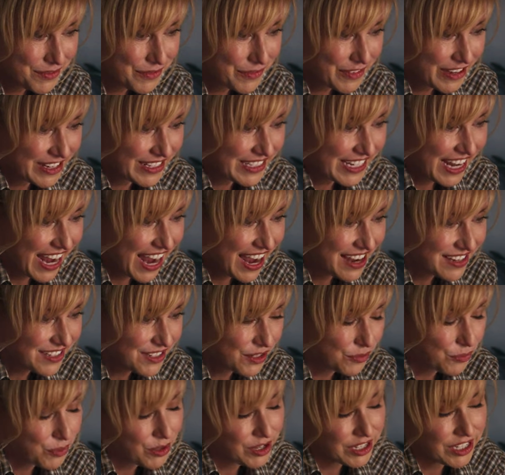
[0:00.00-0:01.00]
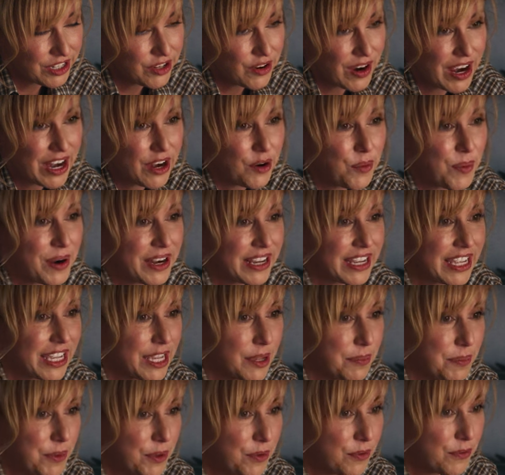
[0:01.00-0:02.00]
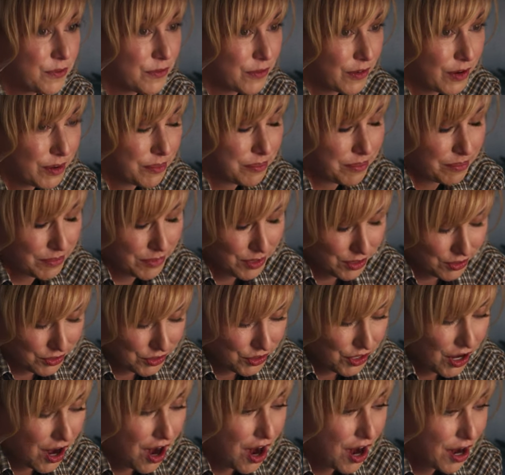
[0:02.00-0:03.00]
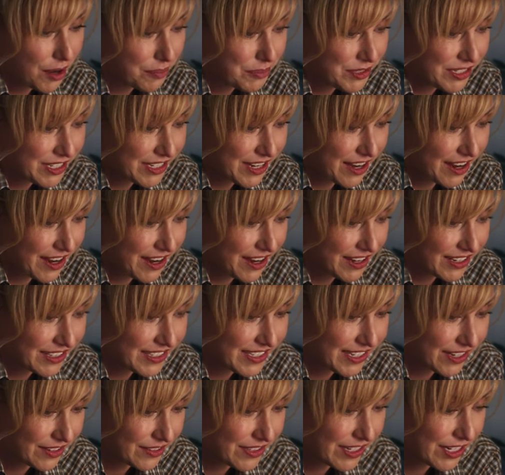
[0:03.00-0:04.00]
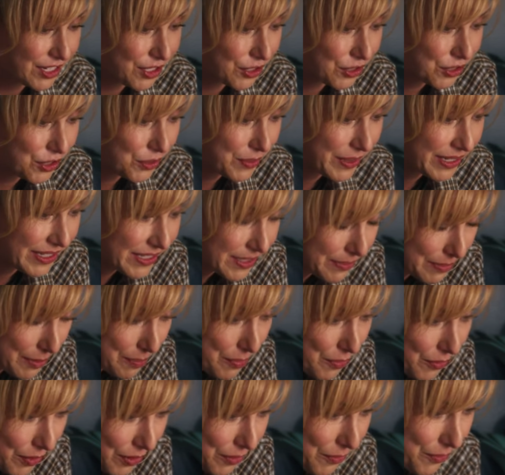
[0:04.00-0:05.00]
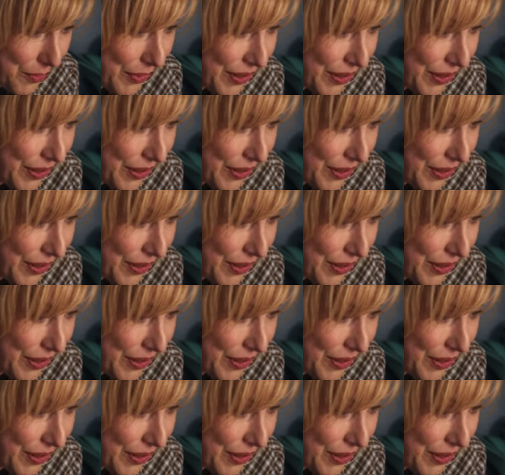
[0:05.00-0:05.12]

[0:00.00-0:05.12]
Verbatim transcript: Fantastic. Well, you know, I don't want to keep you from your jobs. Uh, it sounds like you're doing some important